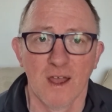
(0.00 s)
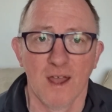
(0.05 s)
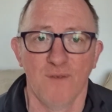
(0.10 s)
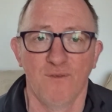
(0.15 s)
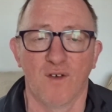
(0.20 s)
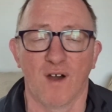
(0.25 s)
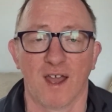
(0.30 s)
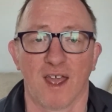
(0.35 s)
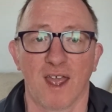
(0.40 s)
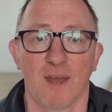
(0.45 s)

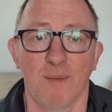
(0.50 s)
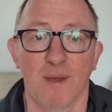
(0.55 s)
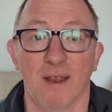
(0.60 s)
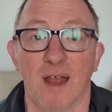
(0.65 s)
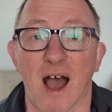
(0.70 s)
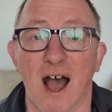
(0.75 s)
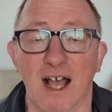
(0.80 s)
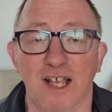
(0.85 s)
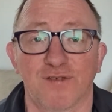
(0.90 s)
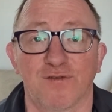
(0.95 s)
Invite him
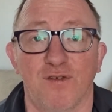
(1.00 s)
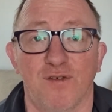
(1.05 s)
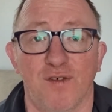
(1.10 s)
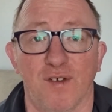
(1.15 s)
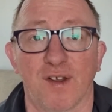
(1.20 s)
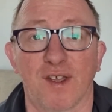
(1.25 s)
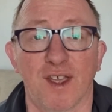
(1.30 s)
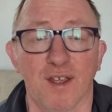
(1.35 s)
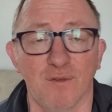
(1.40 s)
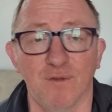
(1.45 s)
in, ask
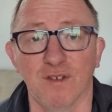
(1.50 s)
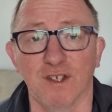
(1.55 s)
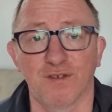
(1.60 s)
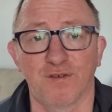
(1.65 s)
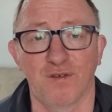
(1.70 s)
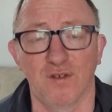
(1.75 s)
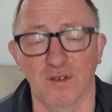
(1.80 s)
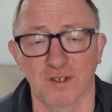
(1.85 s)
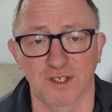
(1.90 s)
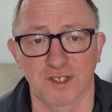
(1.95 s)
for forgiveness
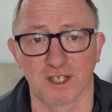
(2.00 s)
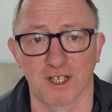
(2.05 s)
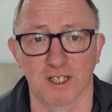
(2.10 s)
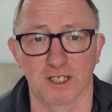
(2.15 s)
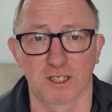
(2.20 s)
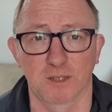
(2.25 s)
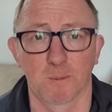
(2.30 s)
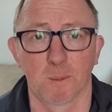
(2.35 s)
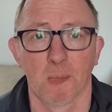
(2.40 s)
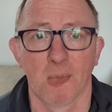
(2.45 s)
for your
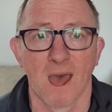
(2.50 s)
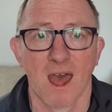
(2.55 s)
sins,